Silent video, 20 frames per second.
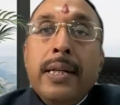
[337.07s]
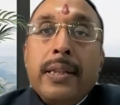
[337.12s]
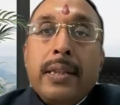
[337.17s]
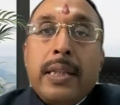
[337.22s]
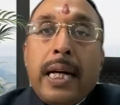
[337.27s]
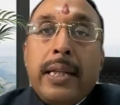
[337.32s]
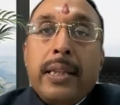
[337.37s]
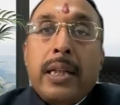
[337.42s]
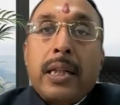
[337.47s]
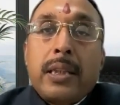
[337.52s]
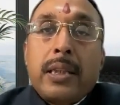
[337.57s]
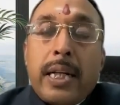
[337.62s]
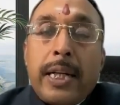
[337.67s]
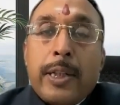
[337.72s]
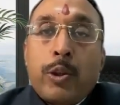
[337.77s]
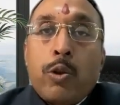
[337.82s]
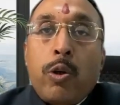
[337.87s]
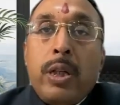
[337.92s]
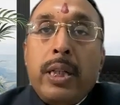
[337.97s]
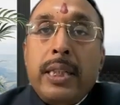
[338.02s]
then the
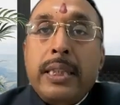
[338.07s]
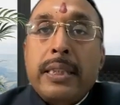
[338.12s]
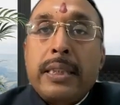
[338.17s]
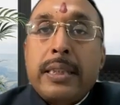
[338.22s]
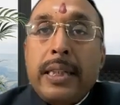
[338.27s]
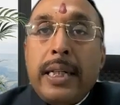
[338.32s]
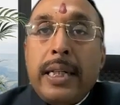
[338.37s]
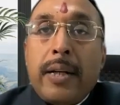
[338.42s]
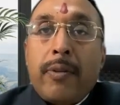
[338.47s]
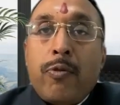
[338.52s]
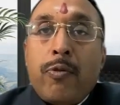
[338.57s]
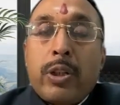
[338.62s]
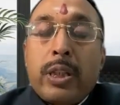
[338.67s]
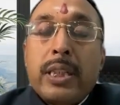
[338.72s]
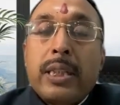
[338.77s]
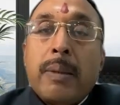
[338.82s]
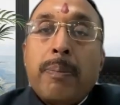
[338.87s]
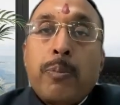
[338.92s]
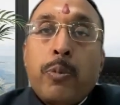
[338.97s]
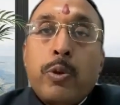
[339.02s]
threshold is there for
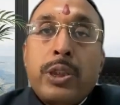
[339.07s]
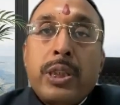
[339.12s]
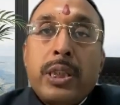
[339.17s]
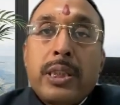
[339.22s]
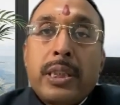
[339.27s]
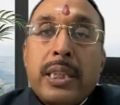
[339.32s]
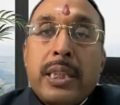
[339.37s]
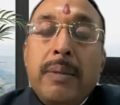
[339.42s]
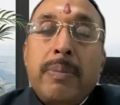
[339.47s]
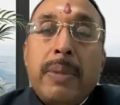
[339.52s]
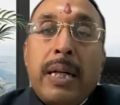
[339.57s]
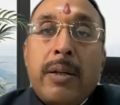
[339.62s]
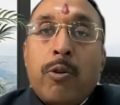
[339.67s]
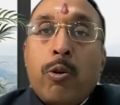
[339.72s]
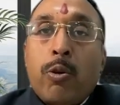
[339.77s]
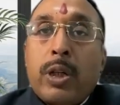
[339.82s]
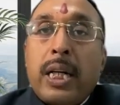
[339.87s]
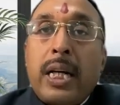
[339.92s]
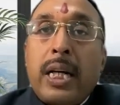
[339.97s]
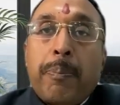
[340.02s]
the composition scheme, that
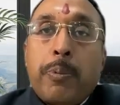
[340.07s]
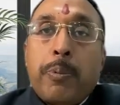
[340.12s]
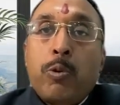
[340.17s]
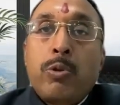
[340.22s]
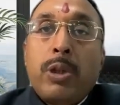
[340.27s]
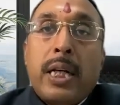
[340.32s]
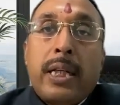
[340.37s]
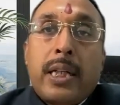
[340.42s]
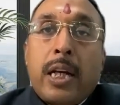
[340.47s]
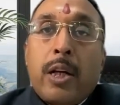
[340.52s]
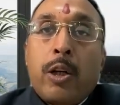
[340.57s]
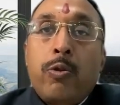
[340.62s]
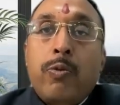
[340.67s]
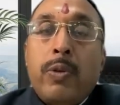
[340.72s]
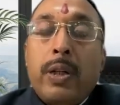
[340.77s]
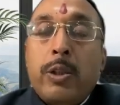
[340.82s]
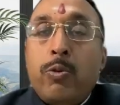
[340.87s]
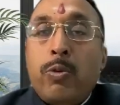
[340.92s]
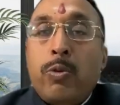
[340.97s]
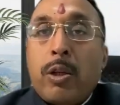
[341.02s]
okay, up to that
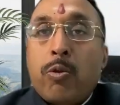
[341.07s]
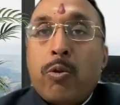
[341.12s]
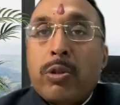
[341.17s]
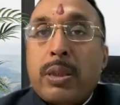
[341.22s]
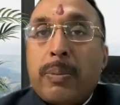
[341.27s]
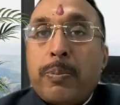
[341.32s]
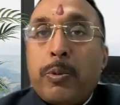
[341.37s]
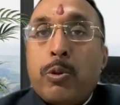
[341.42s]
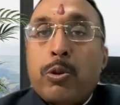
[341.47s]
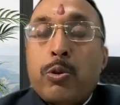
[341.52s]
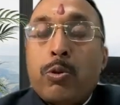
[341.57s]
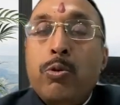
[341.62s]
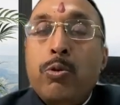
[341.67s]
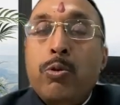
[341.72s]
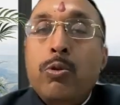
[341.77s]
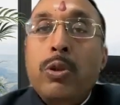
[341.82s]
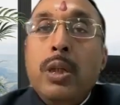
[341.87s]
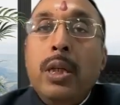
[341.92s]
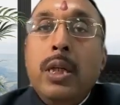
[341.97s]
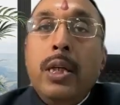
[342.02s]
turnover, you are not supposed to,